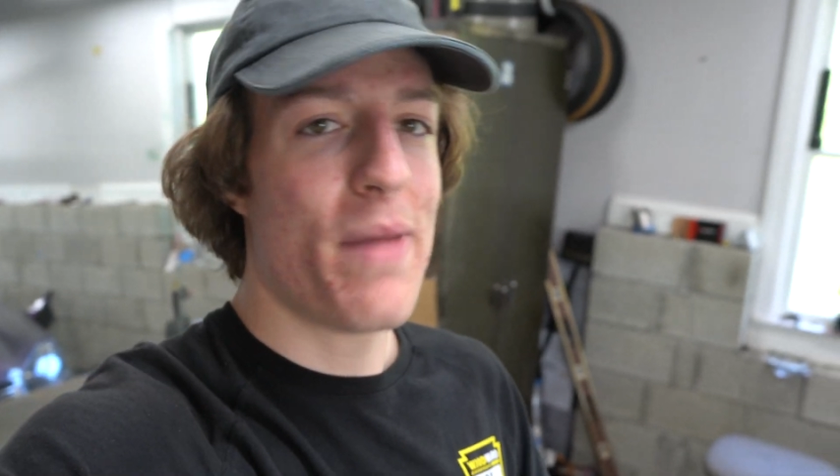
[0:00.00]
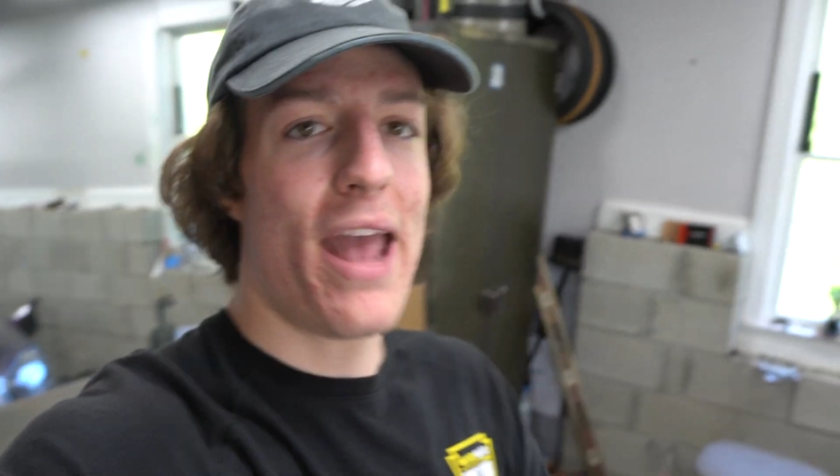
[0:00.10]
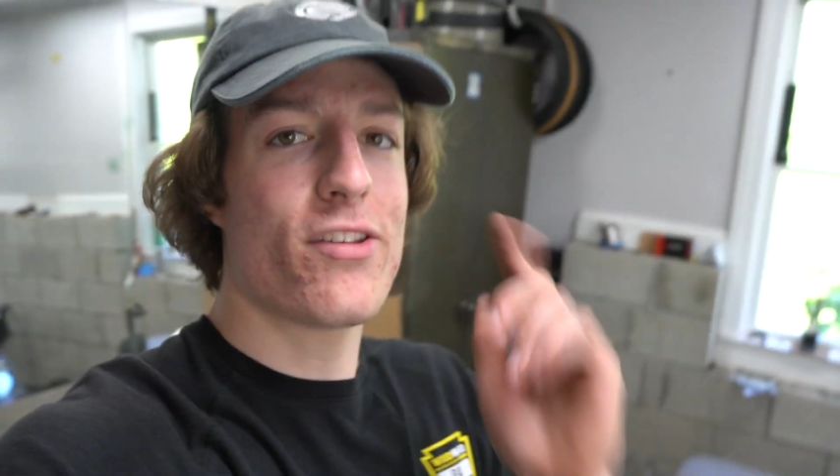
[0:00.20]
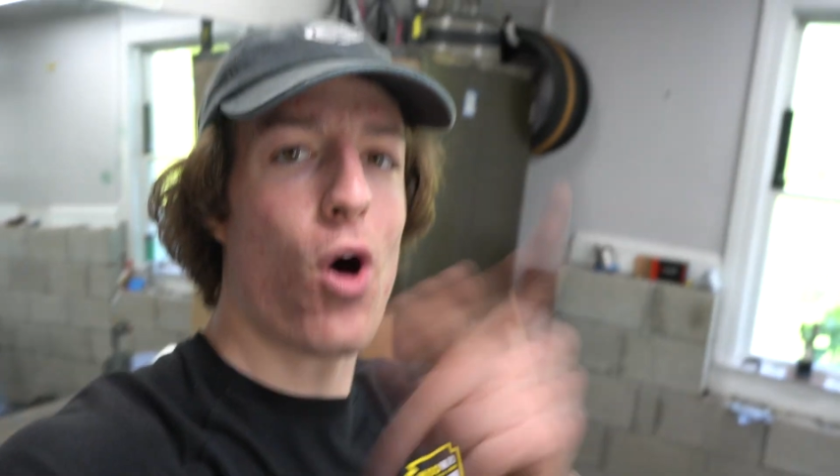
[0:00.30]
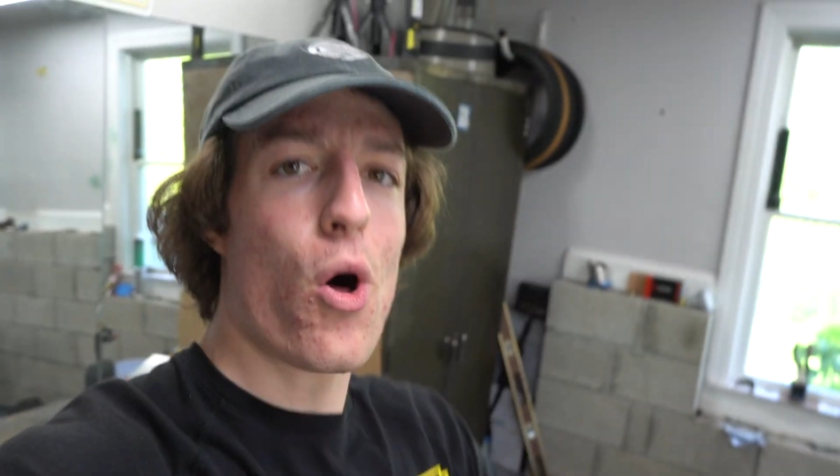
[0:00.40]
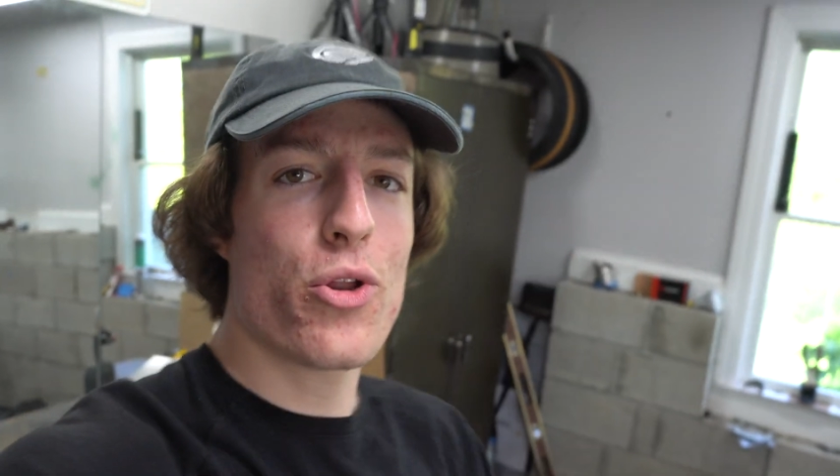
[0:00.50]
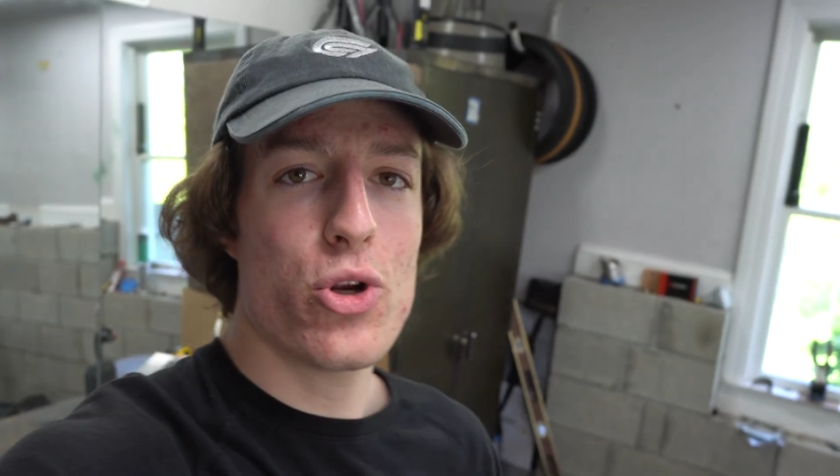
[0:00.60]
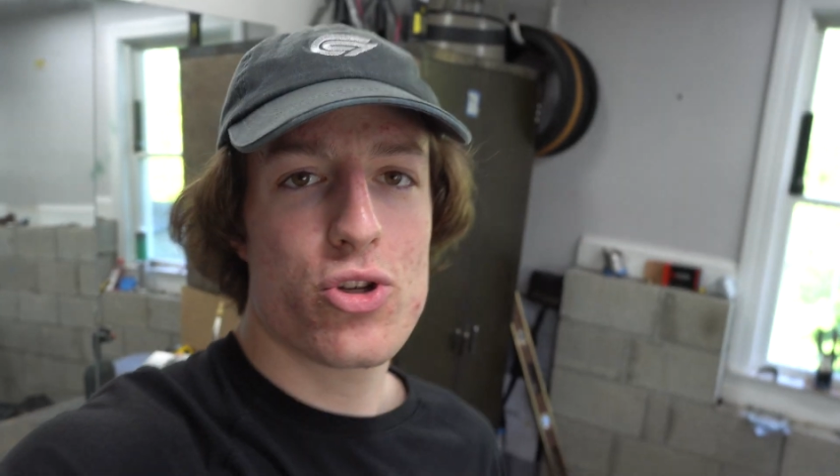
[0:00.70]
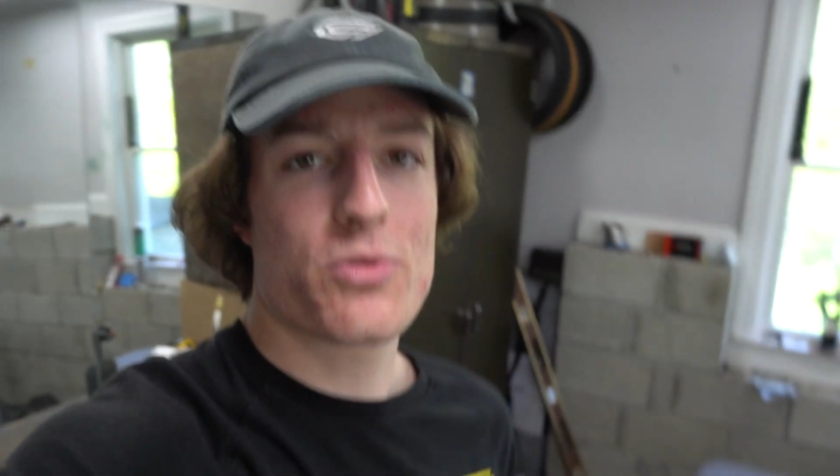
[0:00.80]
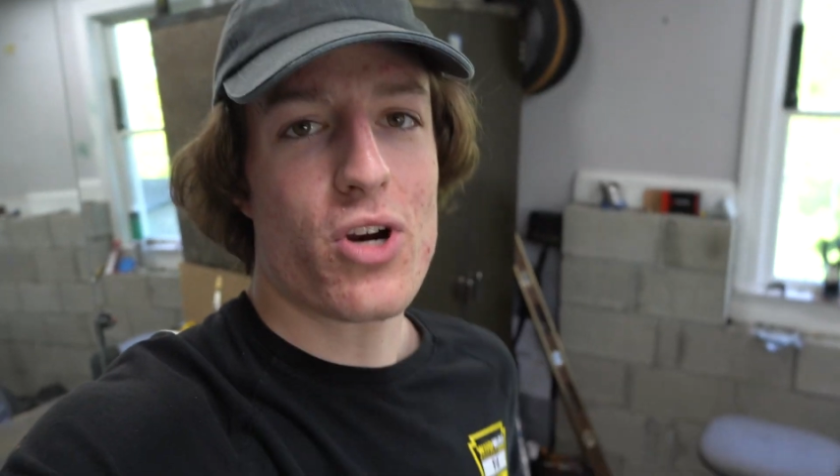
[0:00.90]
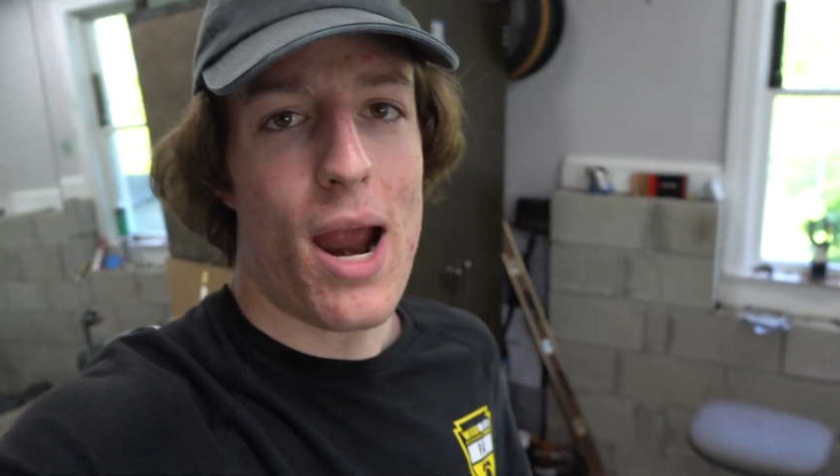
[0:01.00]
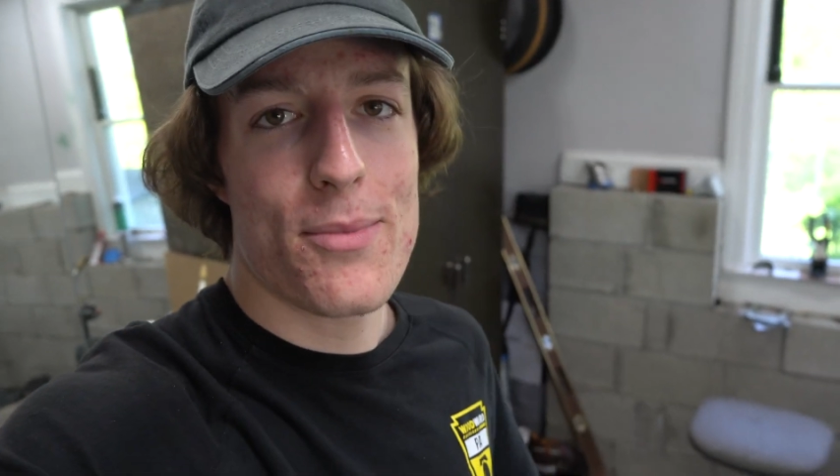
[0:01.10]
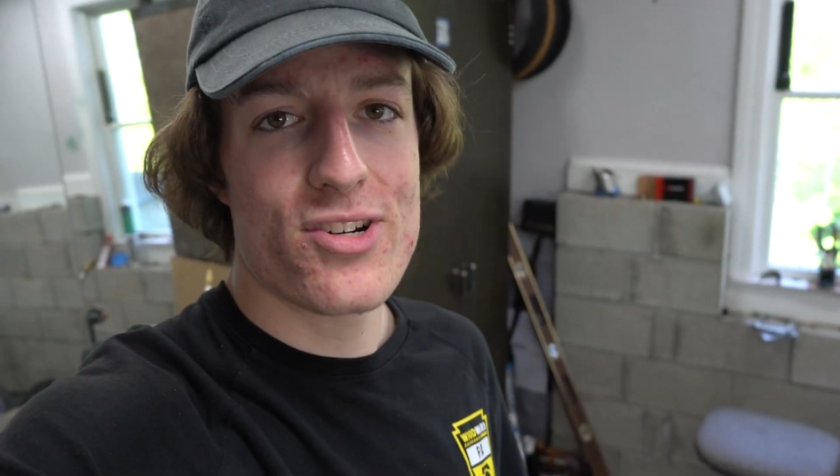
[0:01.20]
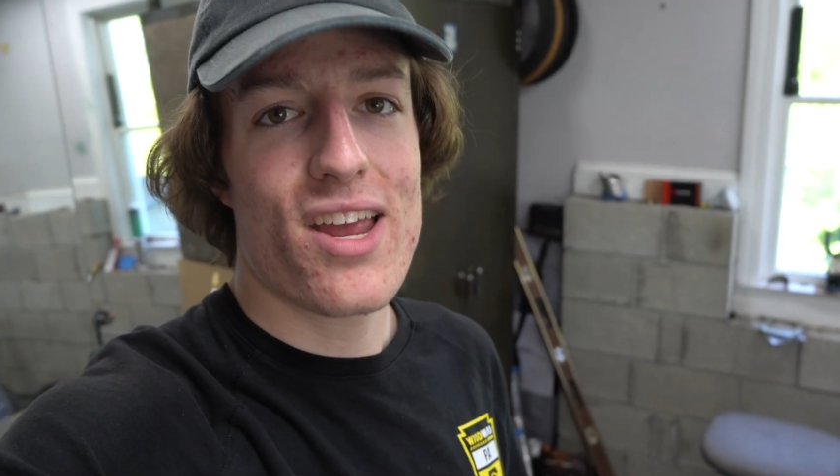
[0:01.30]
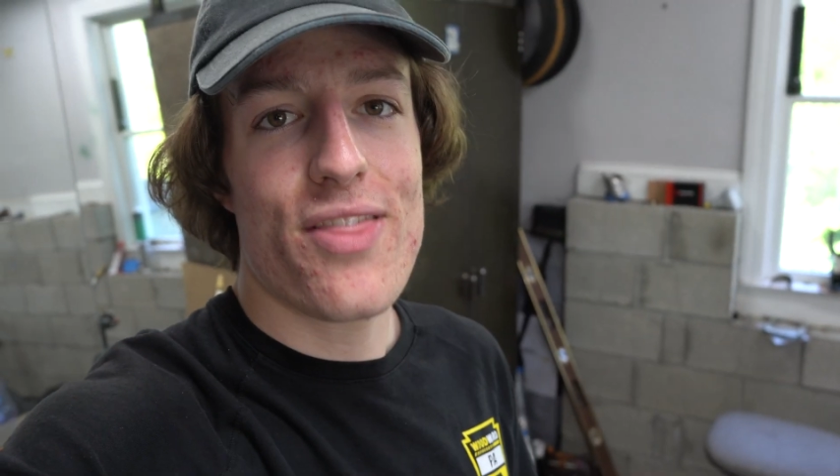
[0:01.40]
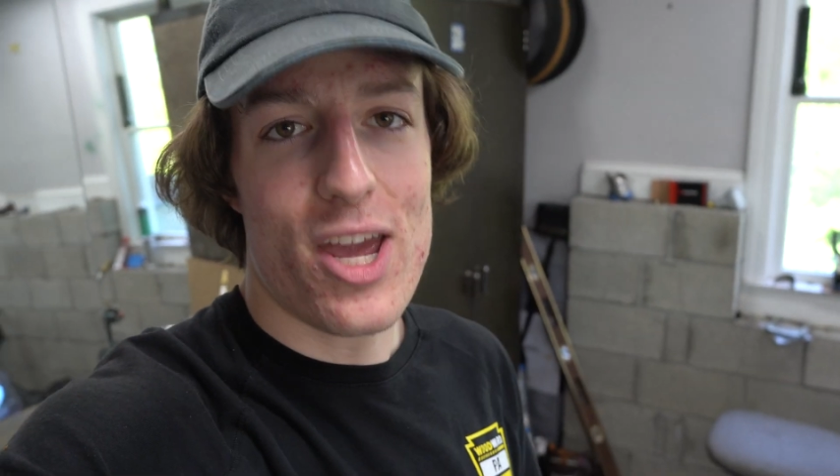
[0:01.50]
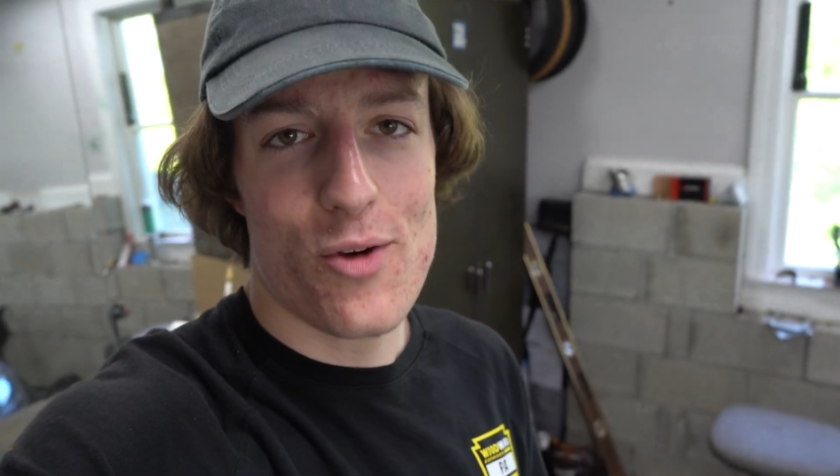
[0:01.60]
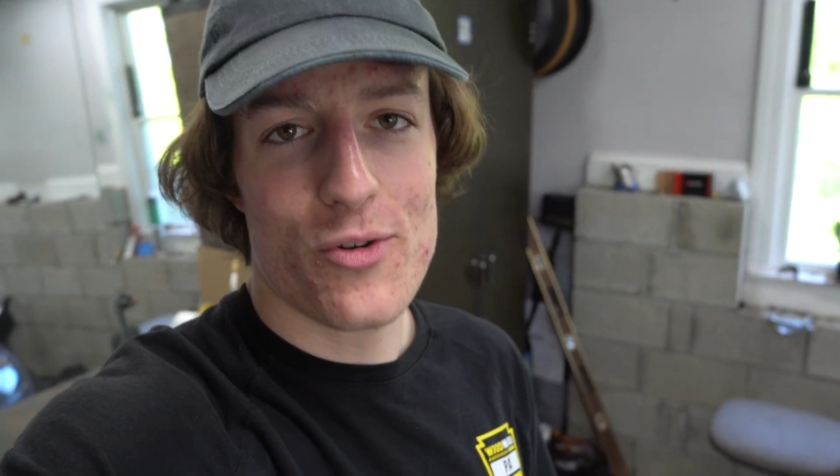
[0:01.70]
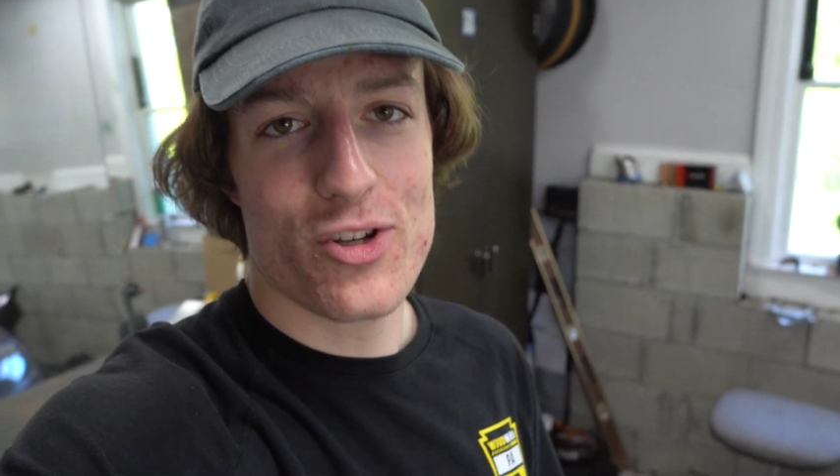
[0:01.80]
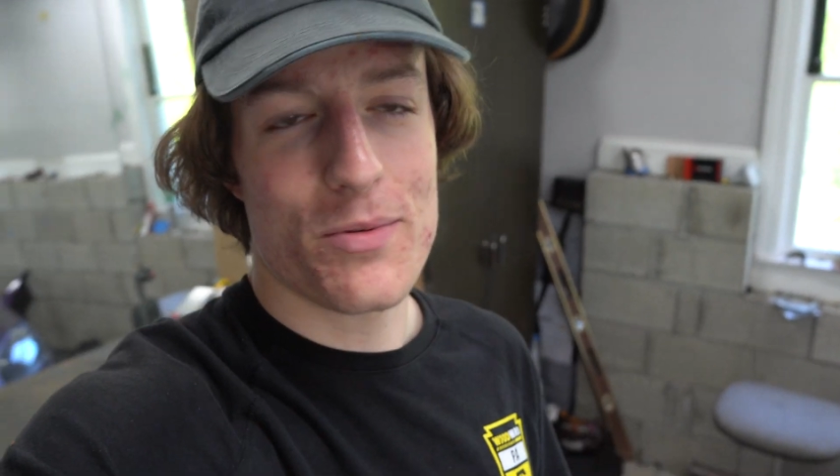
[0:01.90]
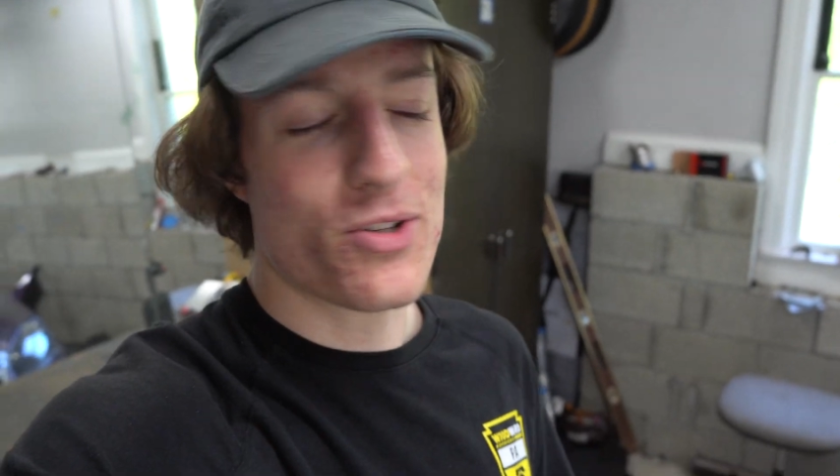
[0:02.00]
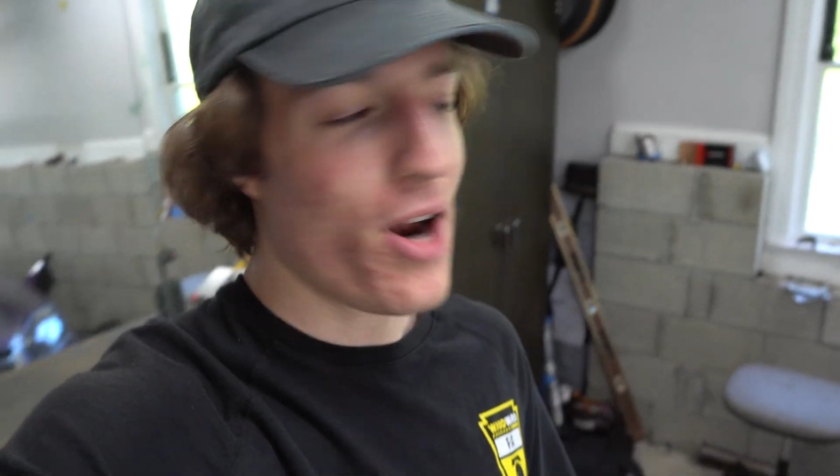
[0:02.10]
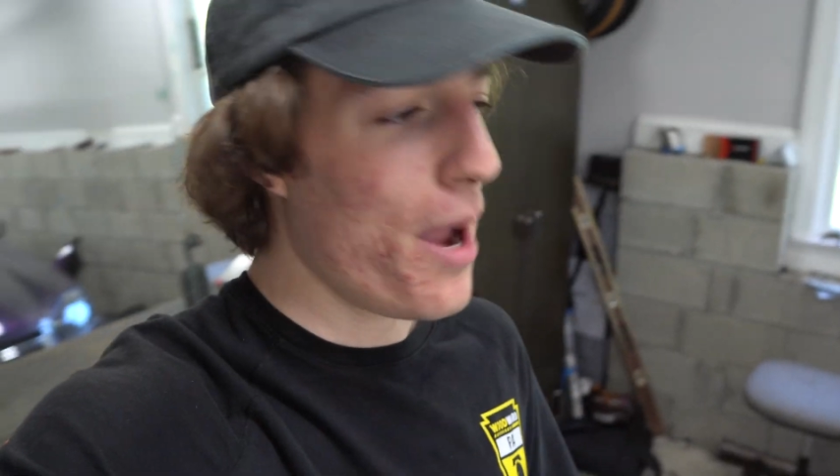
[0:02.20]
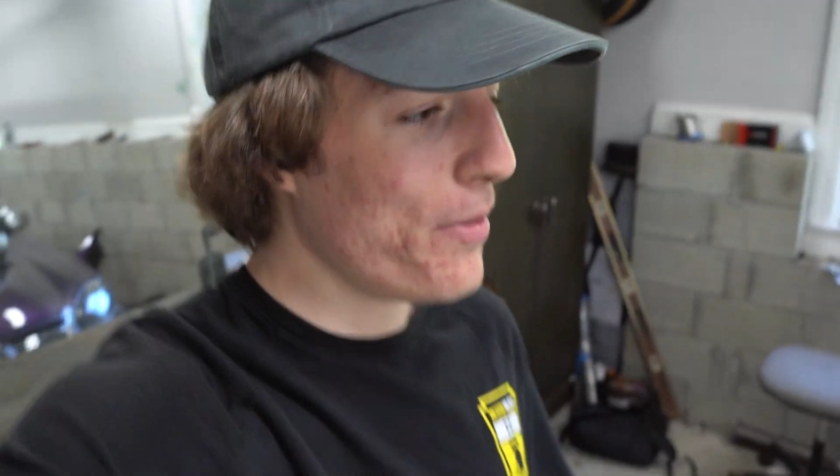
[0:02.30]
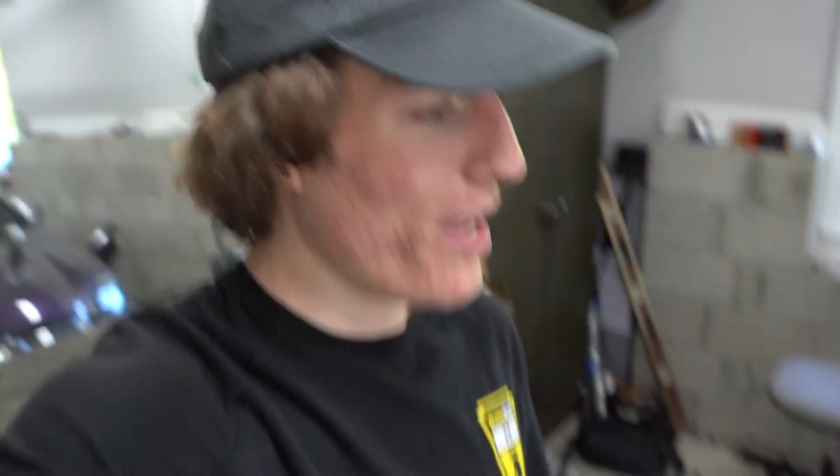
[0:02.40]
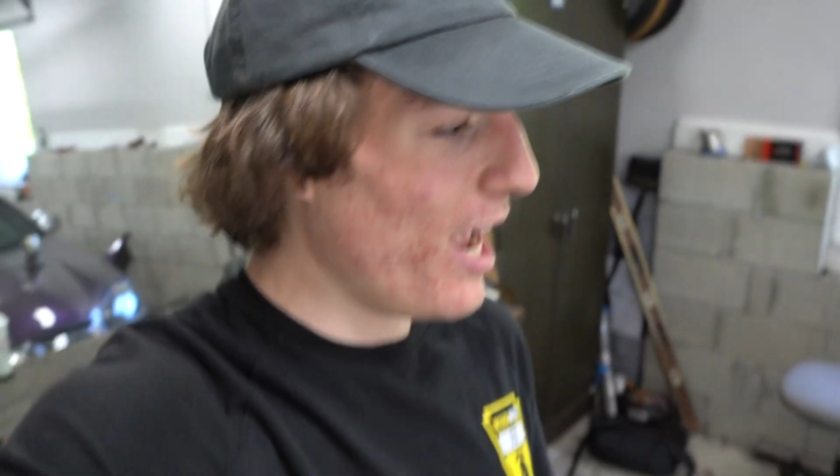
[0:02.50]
And to all the new subscribers, thank you for subscribing.